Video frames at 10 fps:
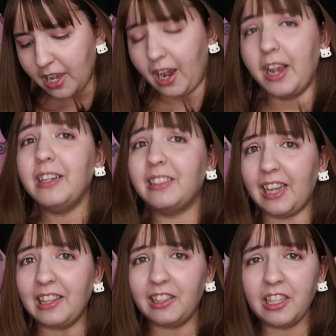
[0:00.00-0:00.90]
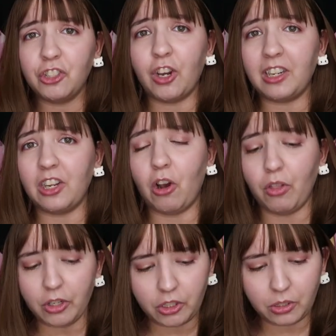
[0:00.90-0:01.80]
I sadly checked the
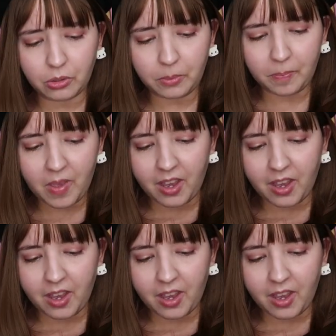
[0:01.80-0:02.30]
other two,